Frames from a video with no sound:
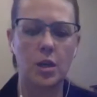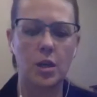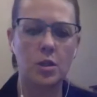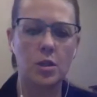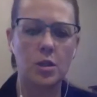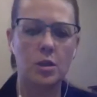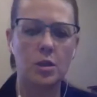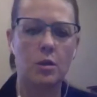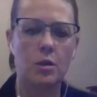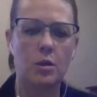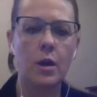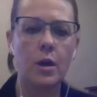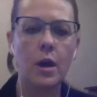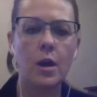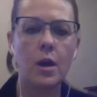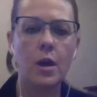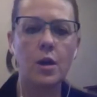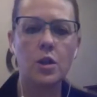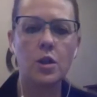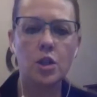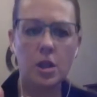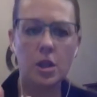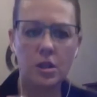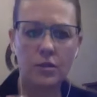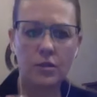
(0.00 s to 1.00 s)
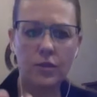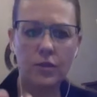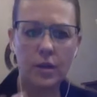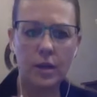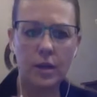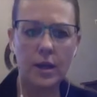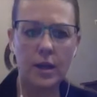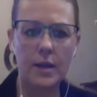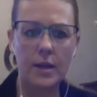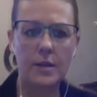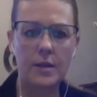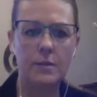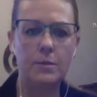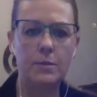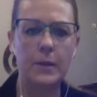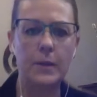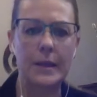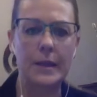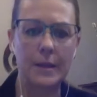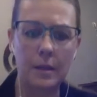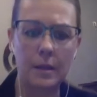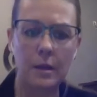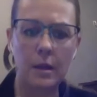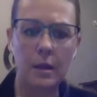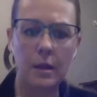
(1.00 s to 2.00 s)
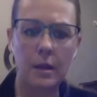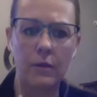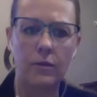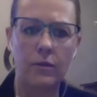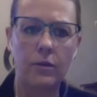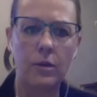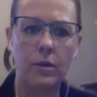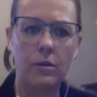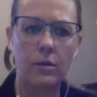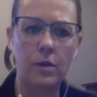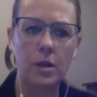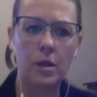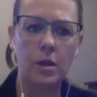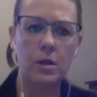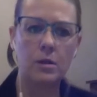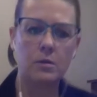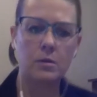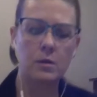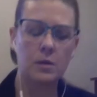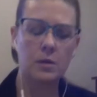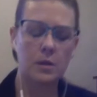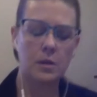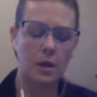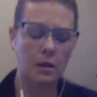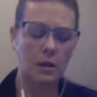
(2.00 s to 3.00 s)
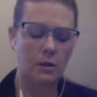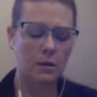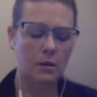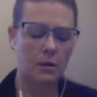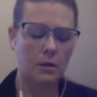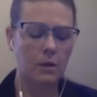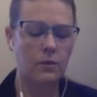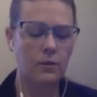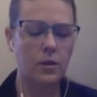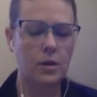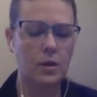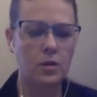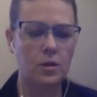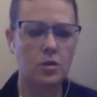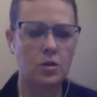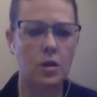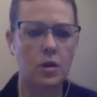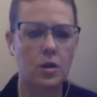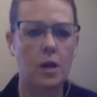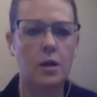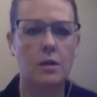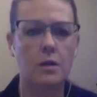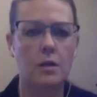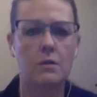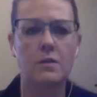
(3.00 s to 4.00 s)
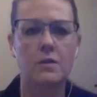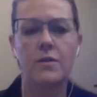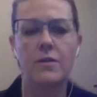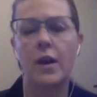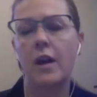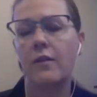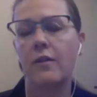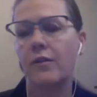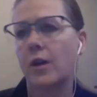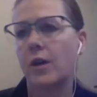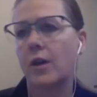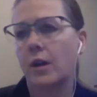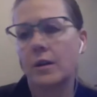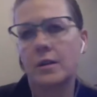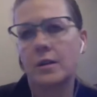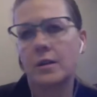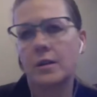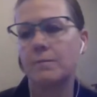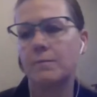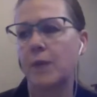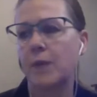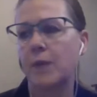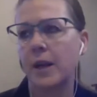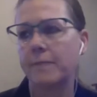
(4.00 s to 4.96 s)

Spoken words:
So just for the next bit, if you can try to use Firefox, but